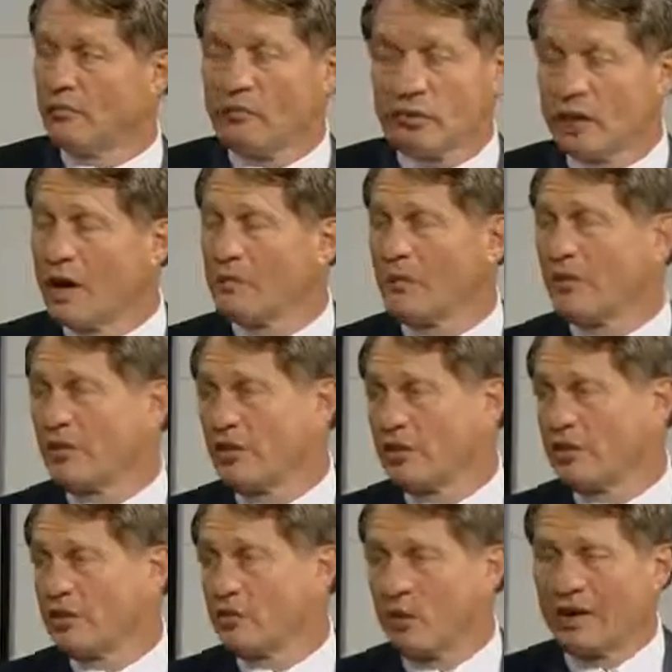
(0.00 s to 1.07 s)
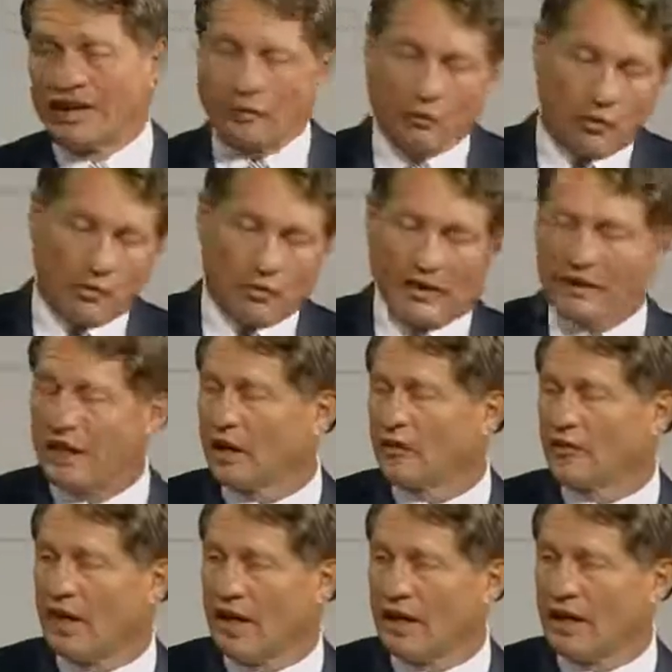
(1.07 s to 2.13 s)
For a number of reasons. One, it won't break
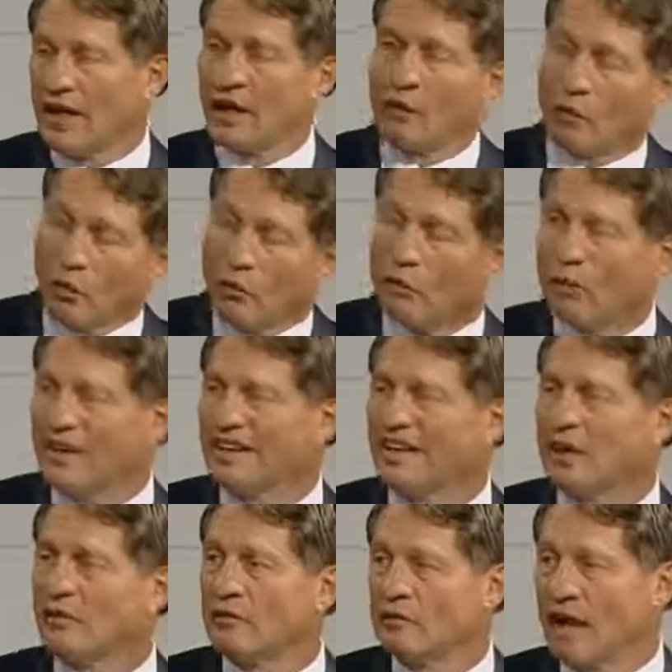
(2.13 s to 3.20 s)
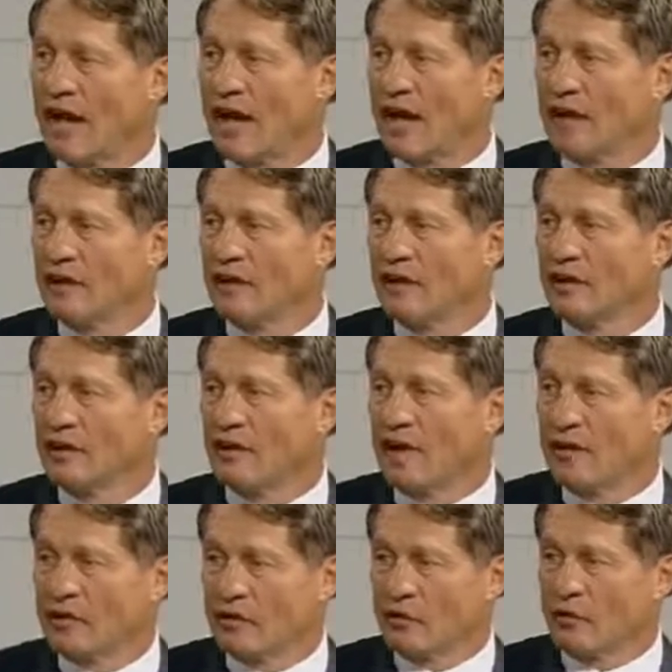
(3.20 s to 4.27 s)
down fat. And it won't break down fat
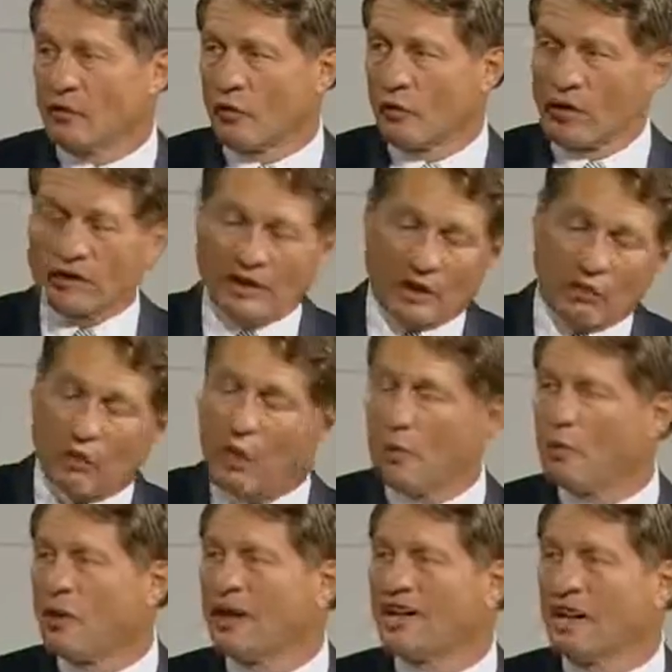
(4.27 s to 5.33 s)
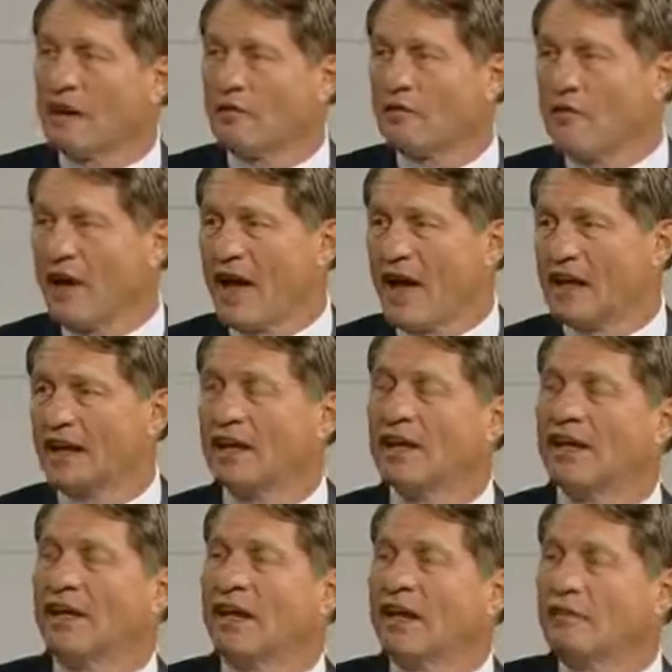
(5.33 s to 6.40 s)
if it's overworked, and it won't break down fat
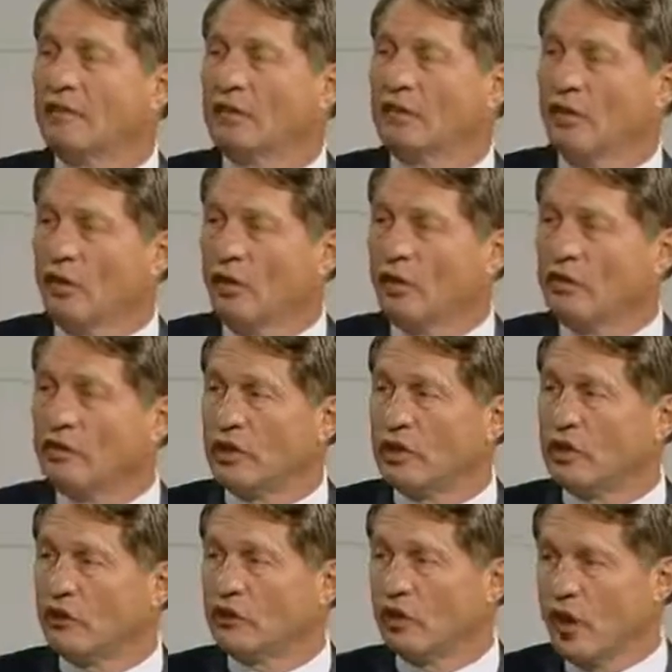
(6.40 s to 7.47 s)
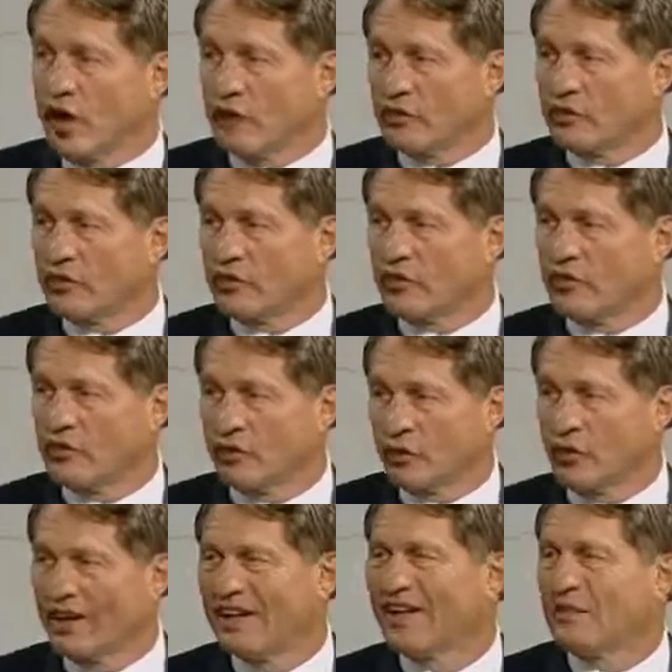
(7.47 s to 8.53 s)
if it knows that your toxins are
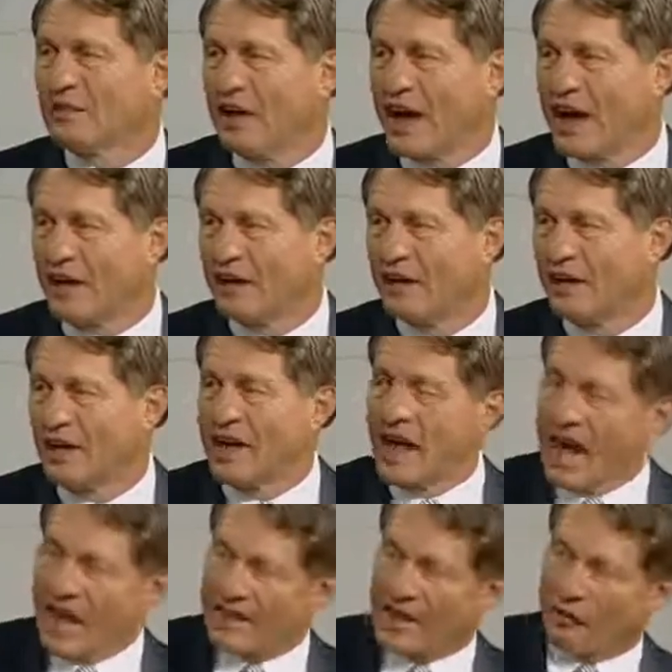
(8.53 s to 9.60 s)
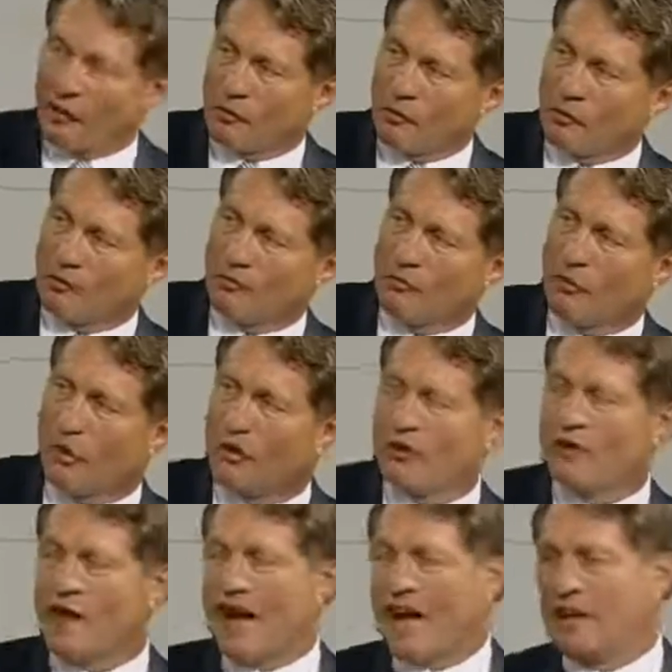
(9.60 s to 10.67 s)
stored in the fat, and that will put more
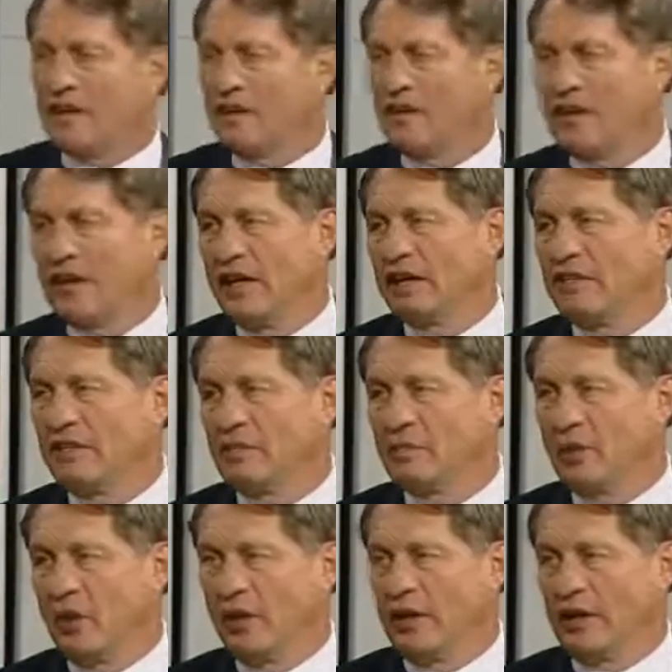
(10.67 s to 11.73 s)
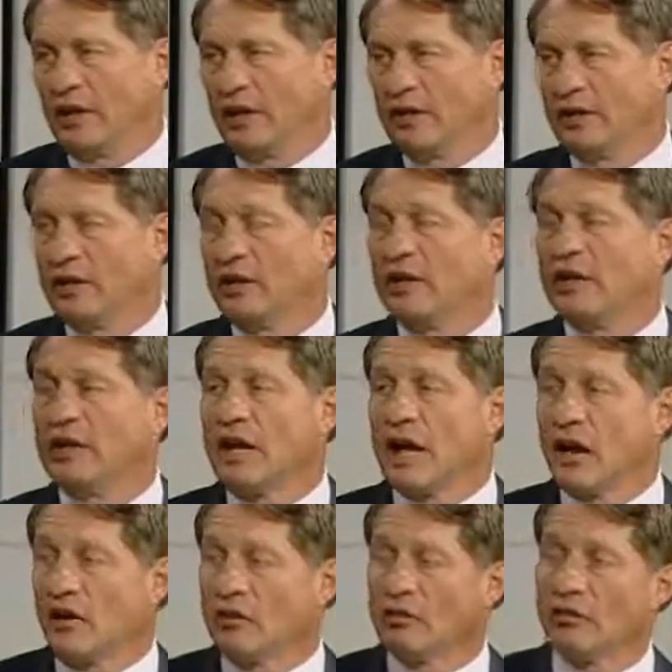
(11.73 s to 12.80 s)
fat into the body. Right.
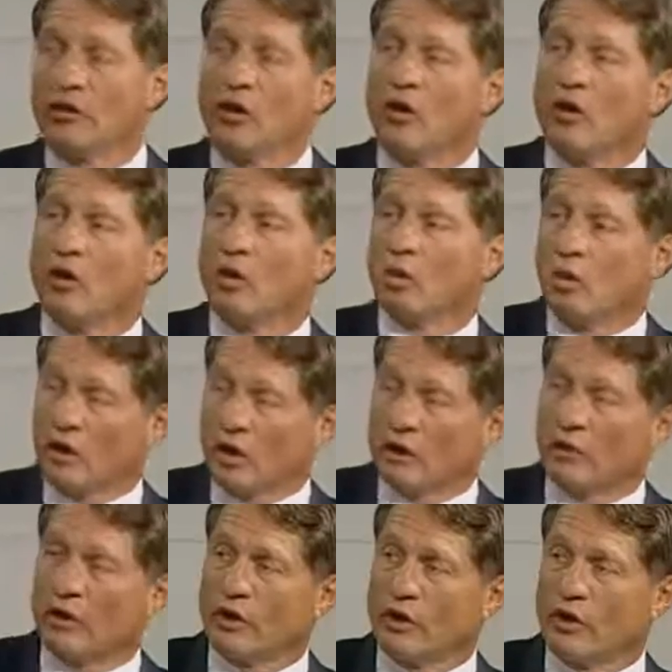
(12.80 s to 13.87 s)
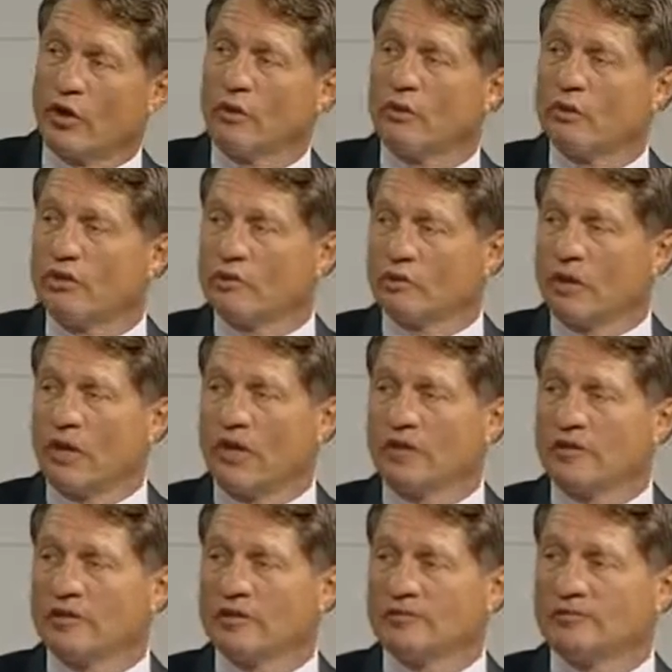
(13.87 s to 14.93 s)
Now, where are we going with this
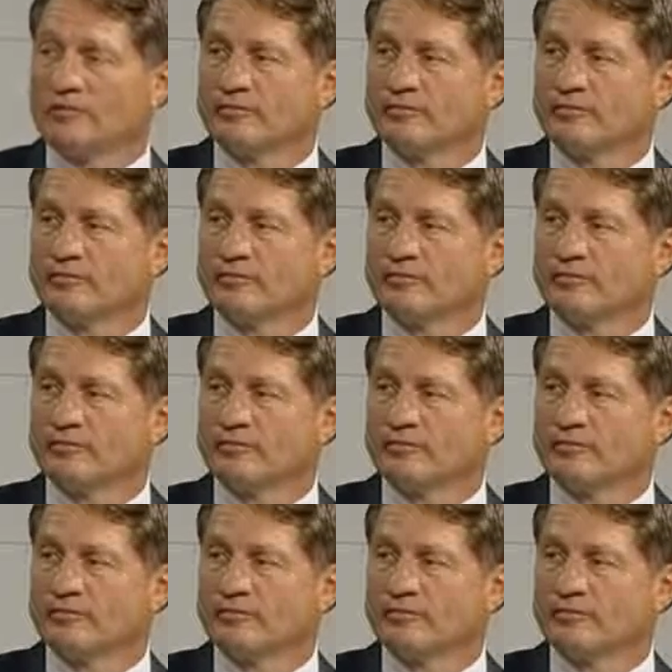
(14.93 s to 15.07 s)
plant?